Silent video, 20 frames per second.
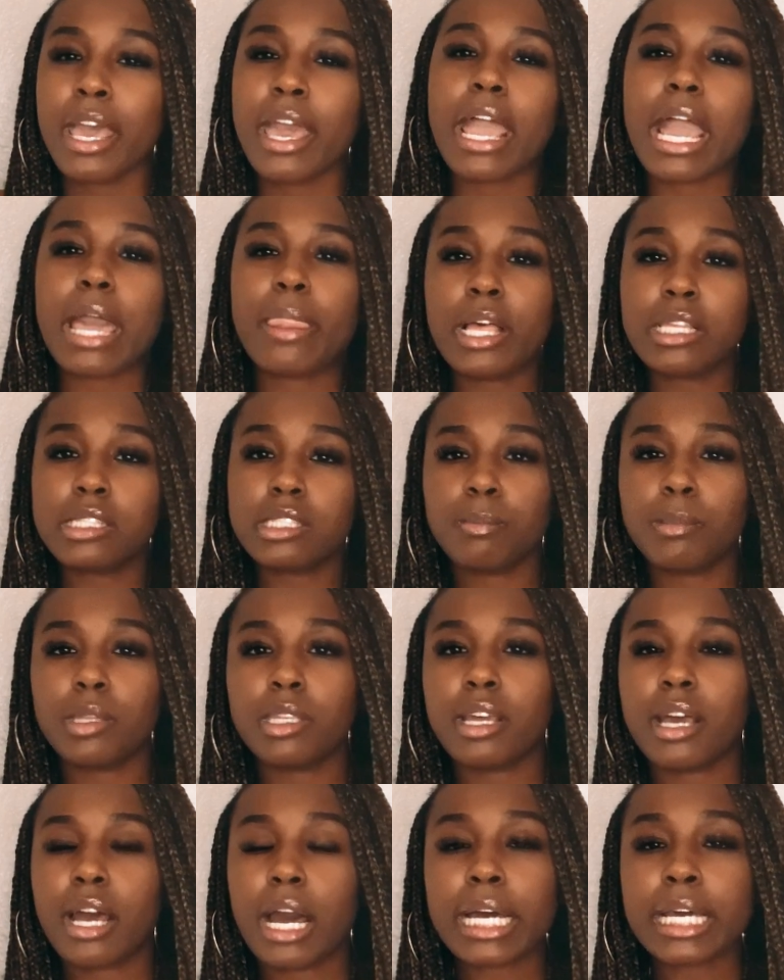And that's something
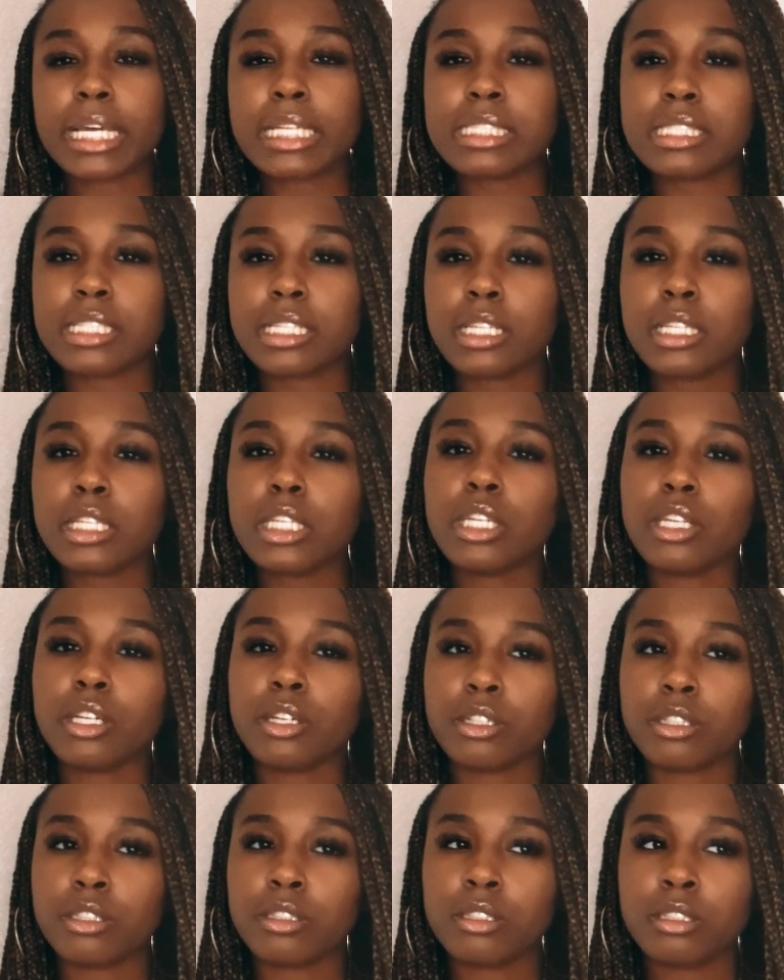that I did
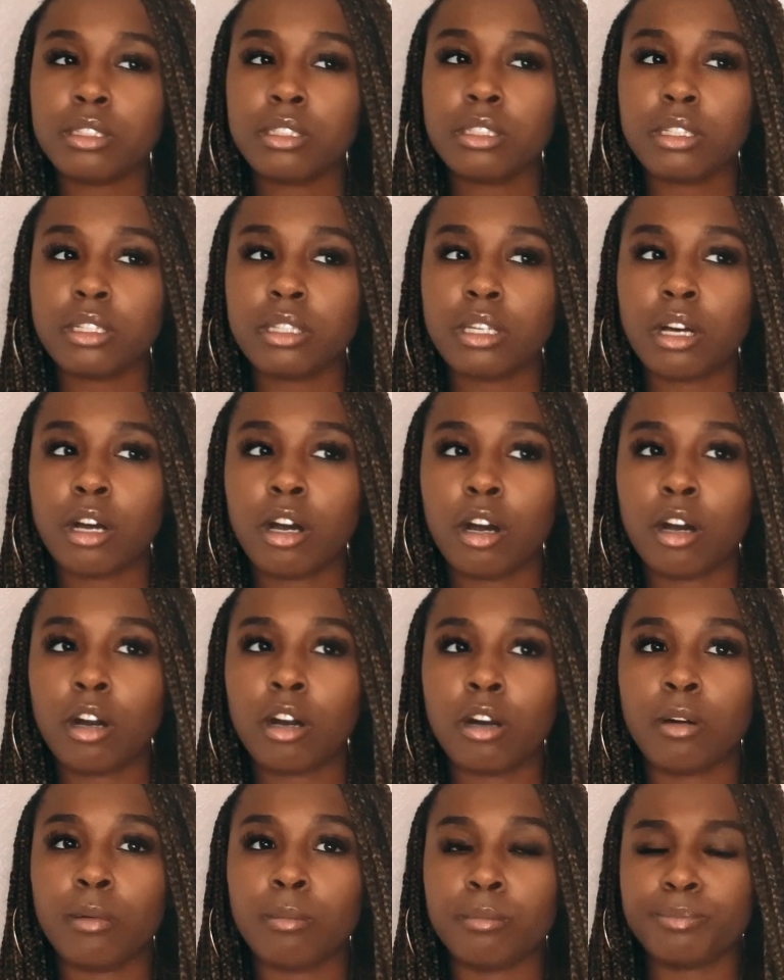learn
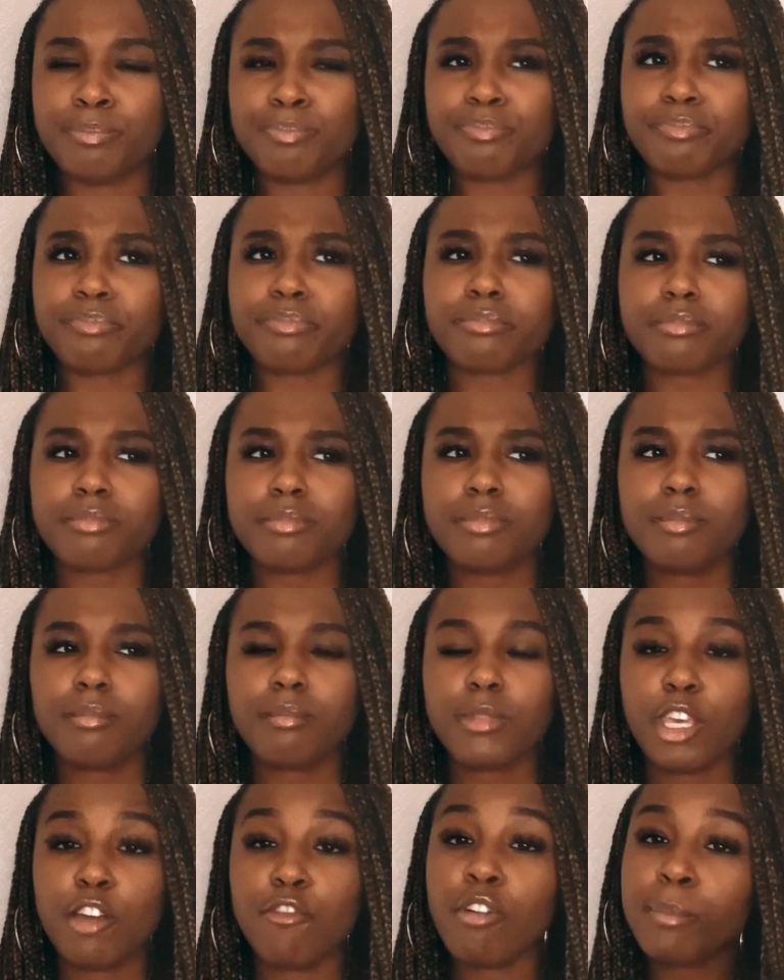
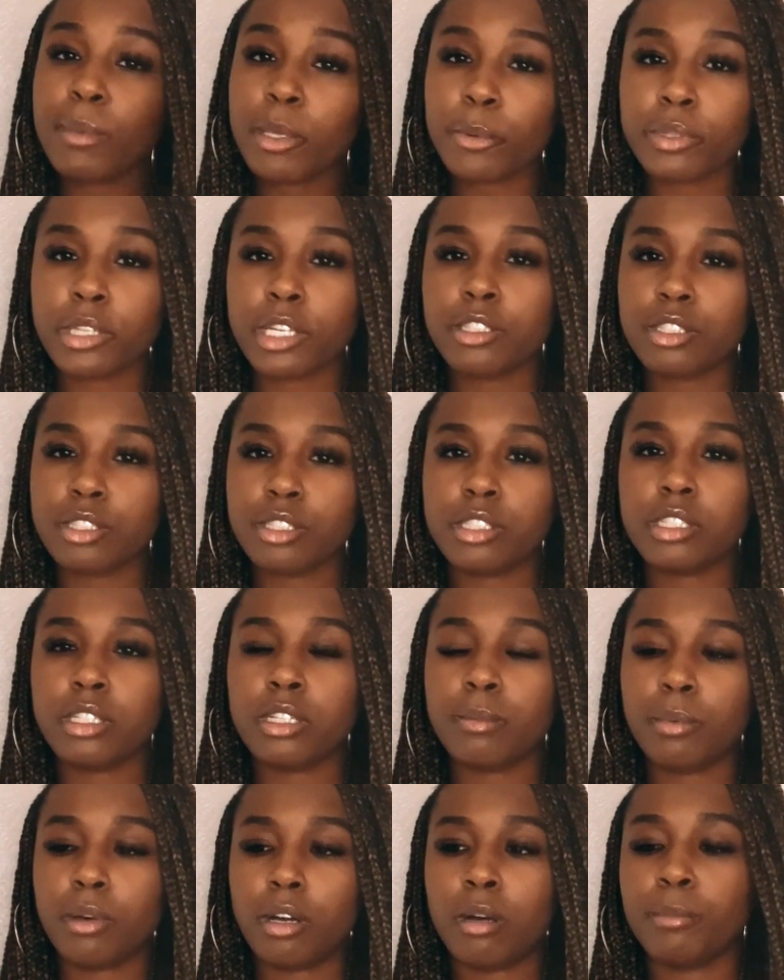from that
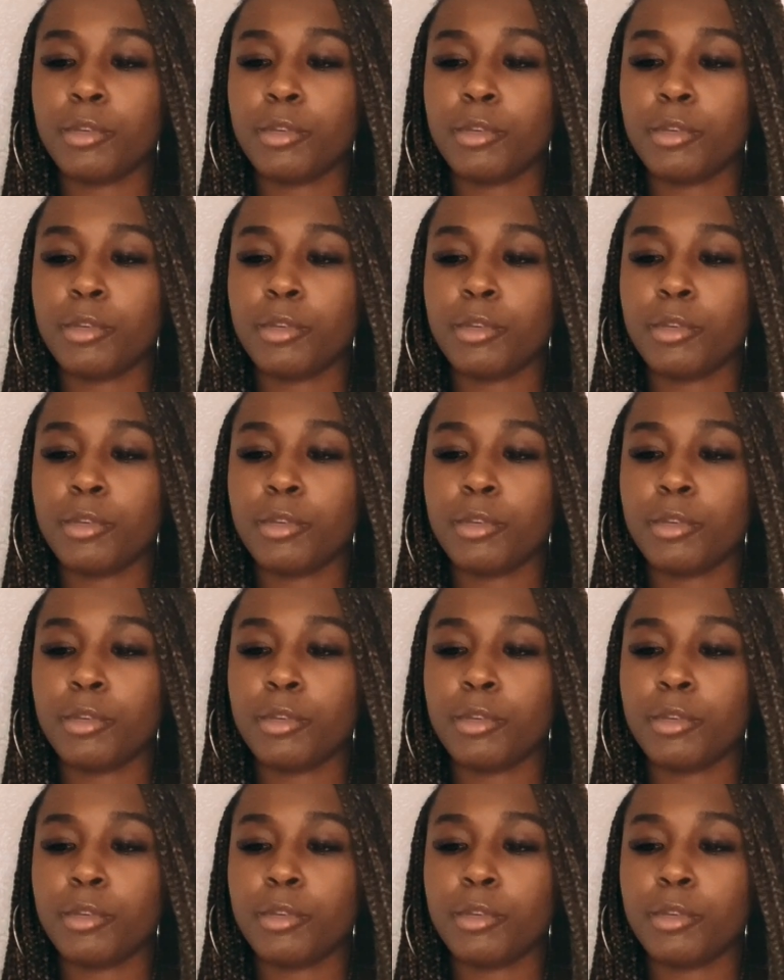relationship.